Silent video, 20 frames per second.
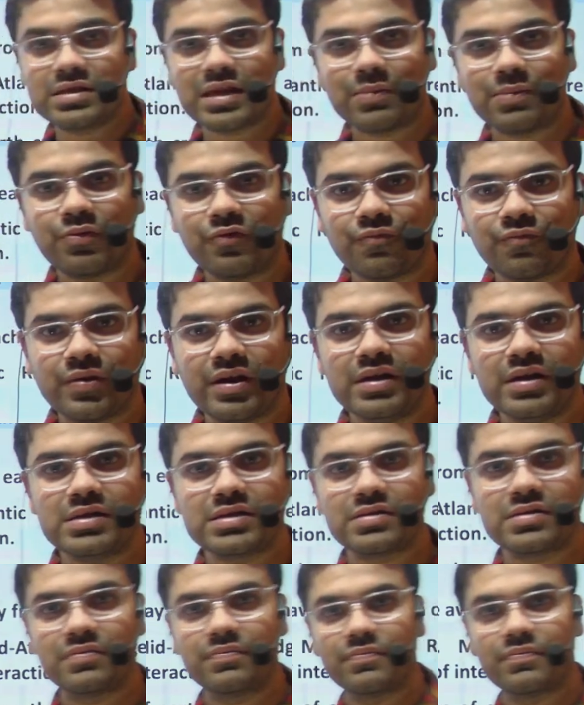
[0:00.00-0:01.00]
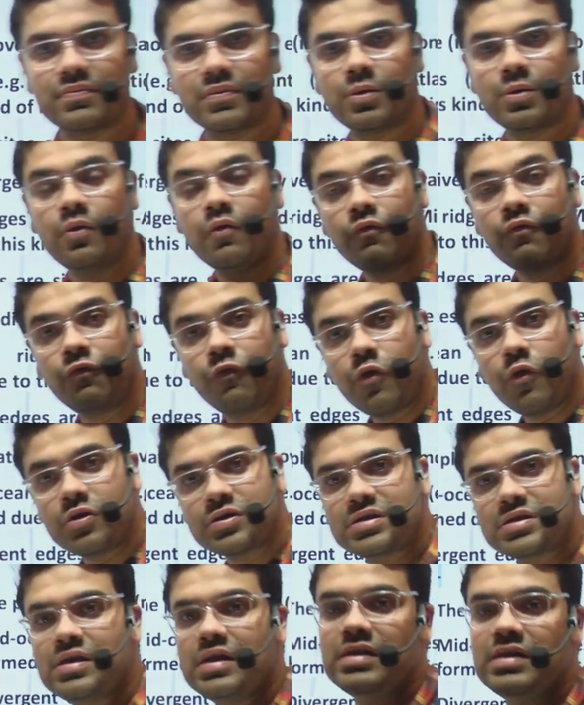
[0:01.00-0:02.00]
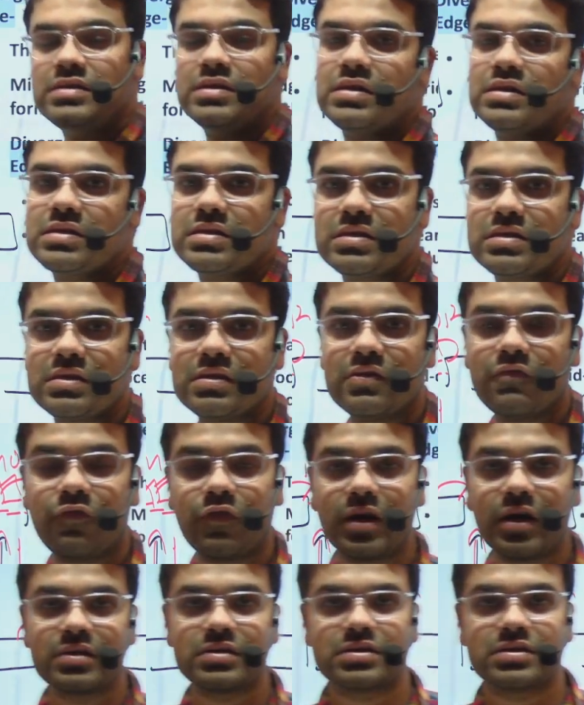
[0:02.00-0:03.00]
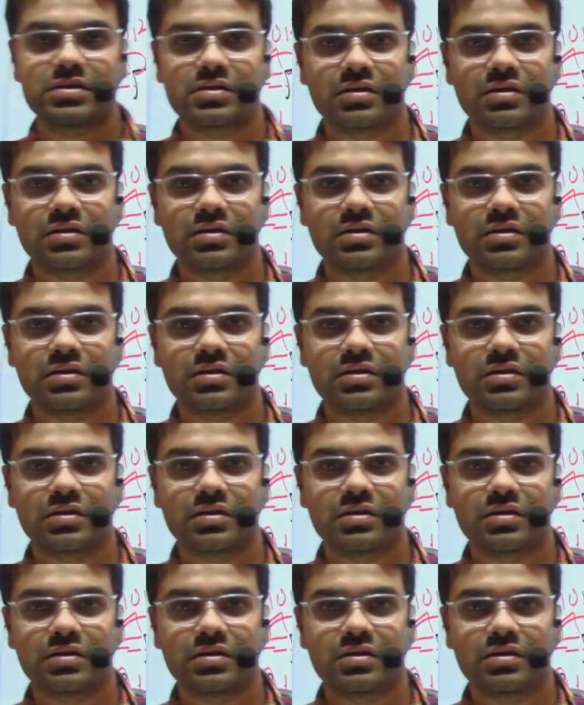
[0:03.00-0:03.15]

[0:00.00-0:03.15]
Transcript: of plates. Vosges ranges, France.